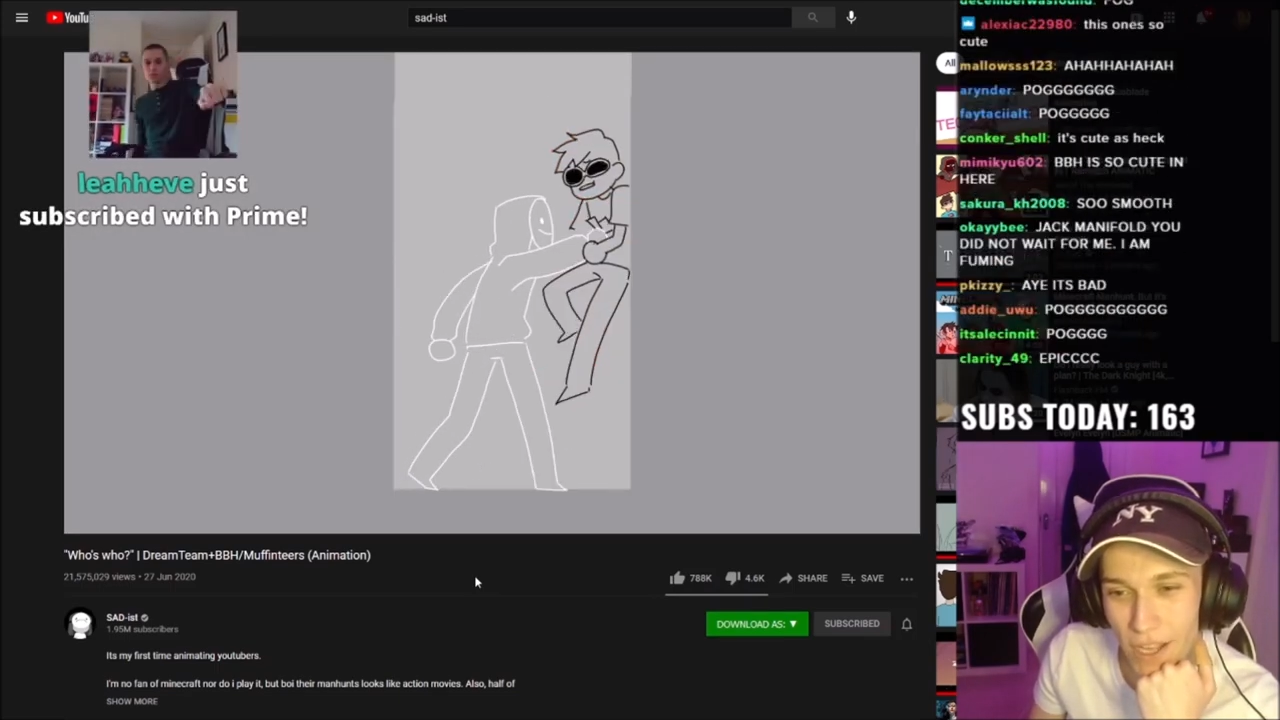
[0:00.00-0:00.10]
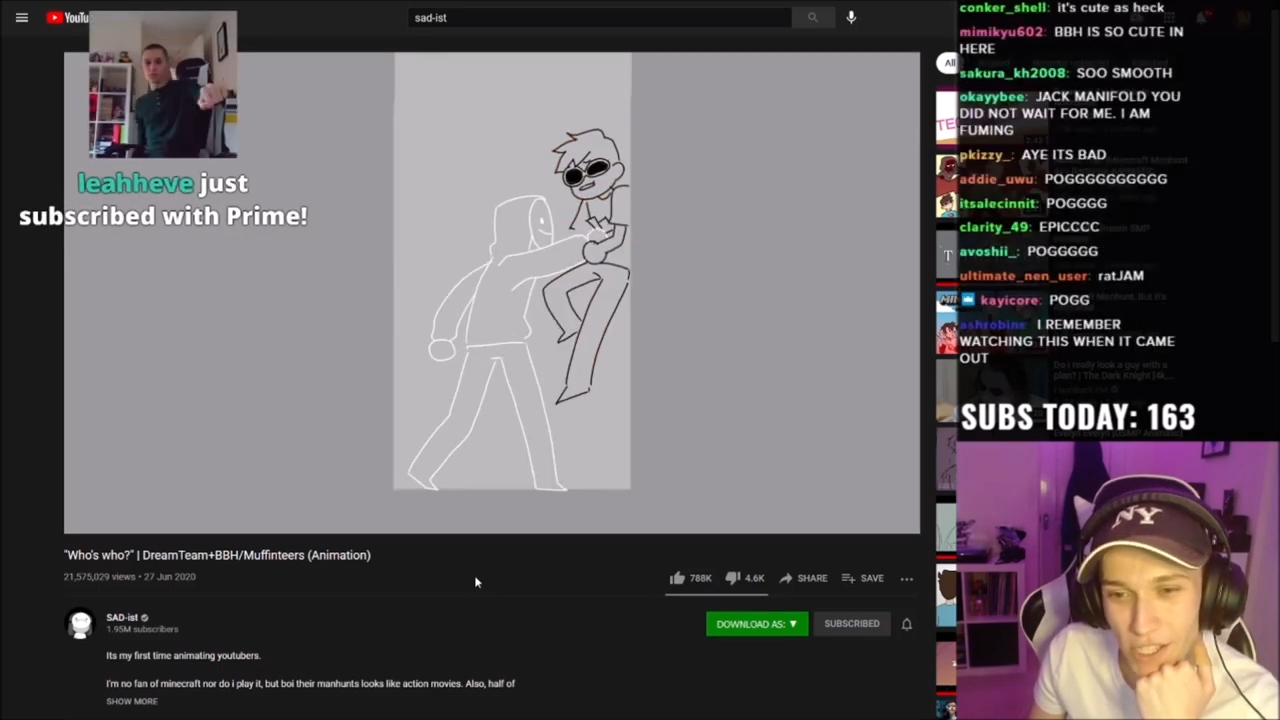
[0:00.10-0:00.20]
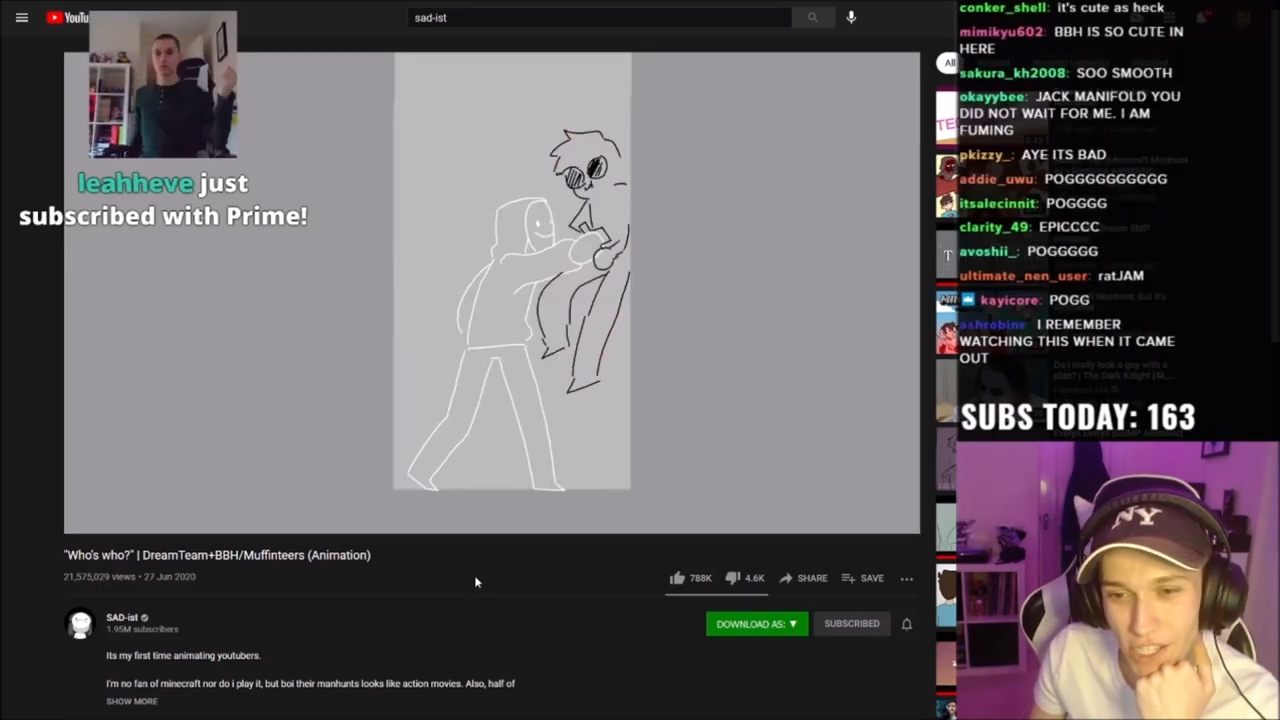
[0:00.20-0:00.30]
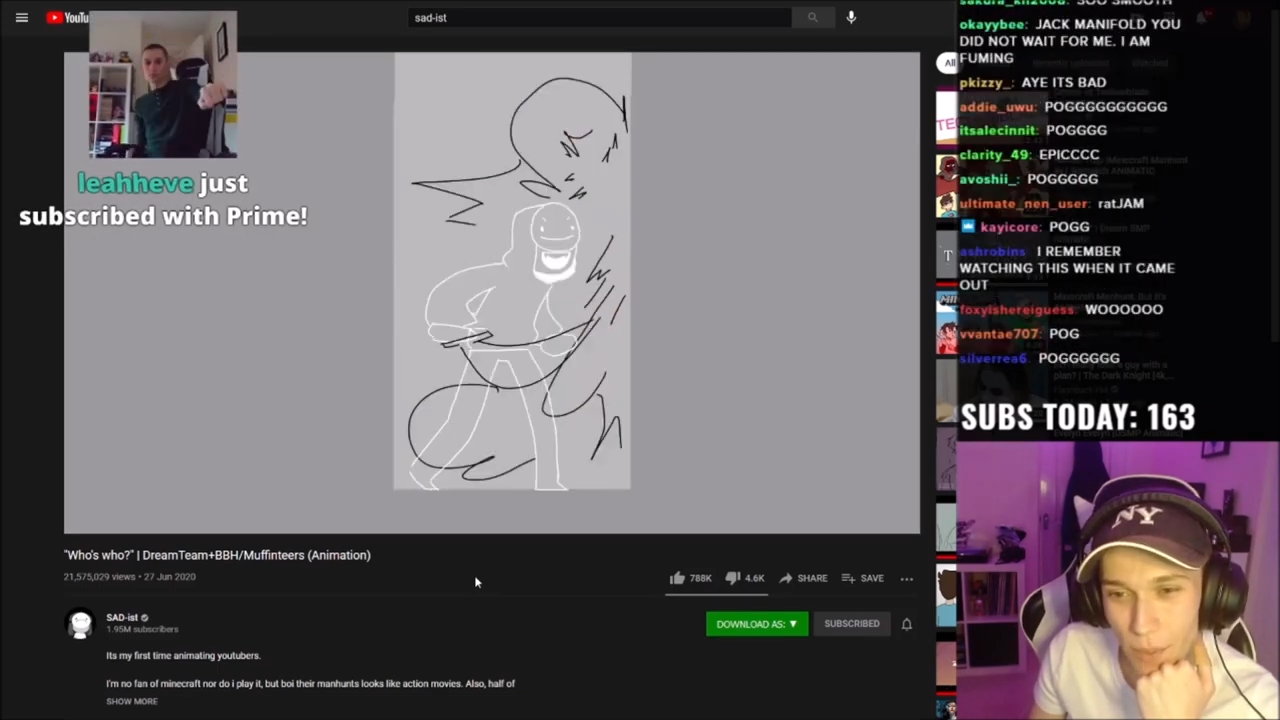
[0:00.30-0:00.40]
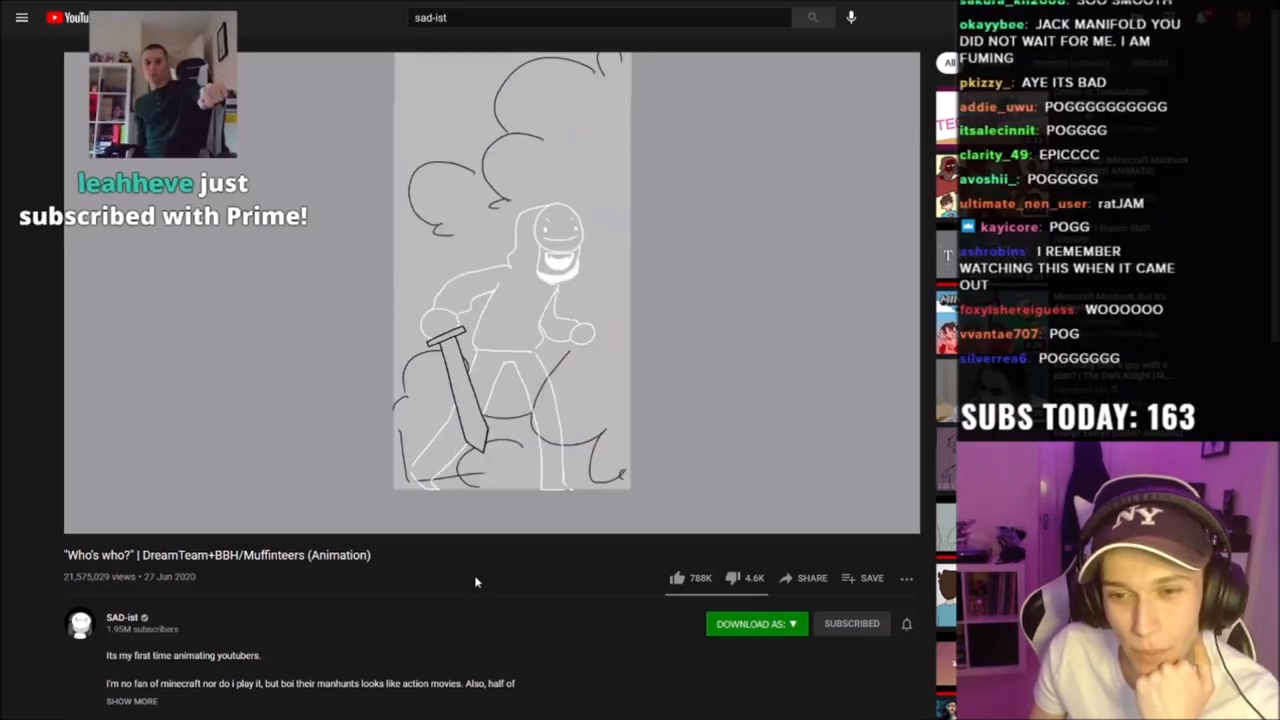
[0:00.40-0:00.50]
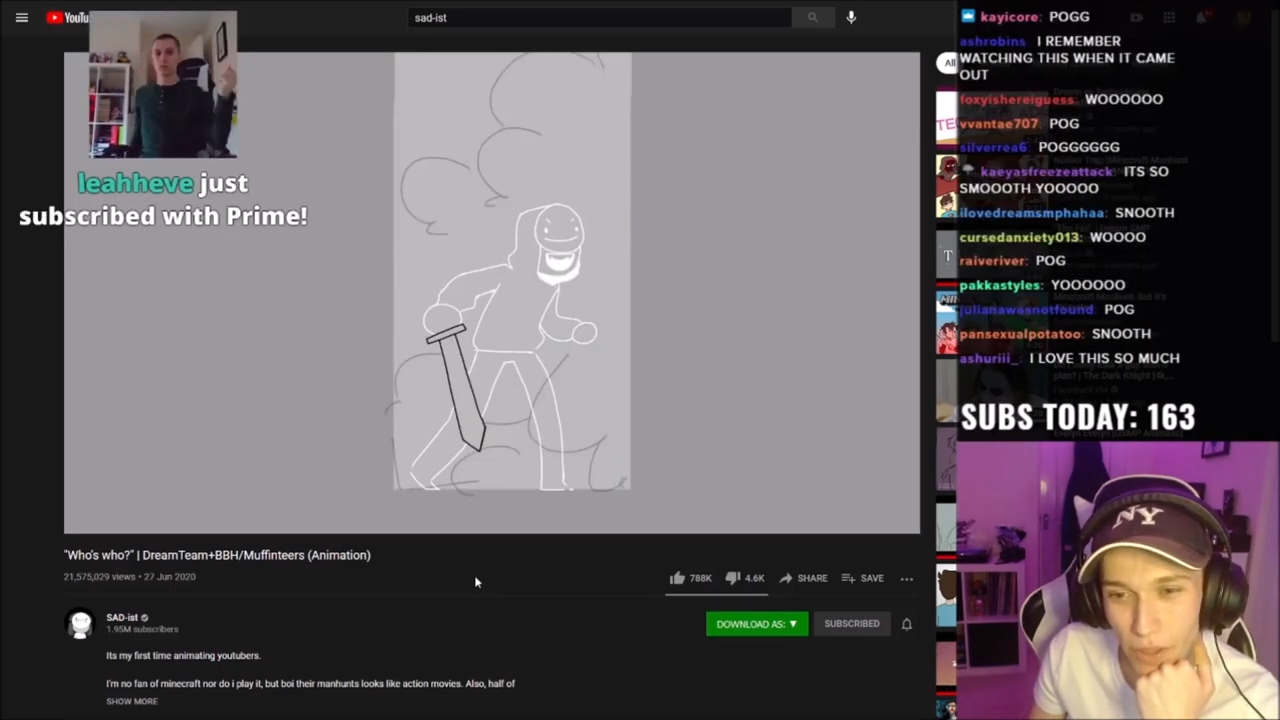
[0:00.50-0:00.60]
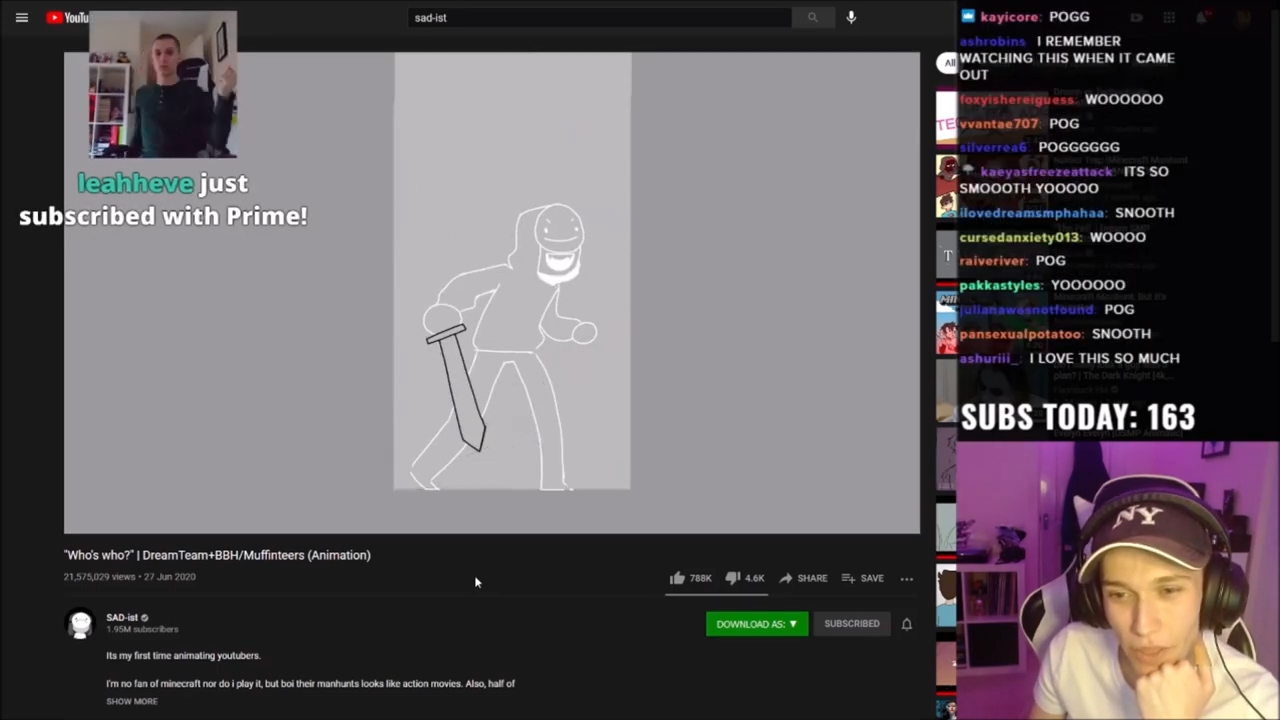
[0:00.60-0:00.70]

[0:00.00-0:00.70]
it's simpler